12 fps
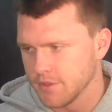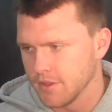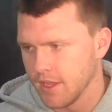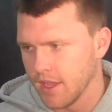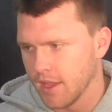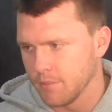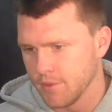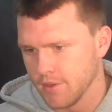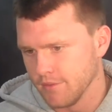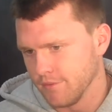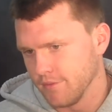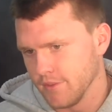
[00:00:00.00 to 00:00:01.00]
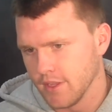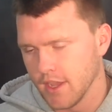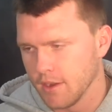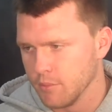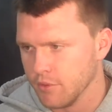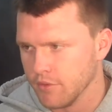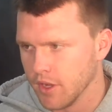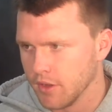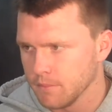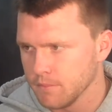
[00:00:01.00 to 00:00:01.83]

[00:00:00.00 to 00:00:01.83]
They happen. You got to move on.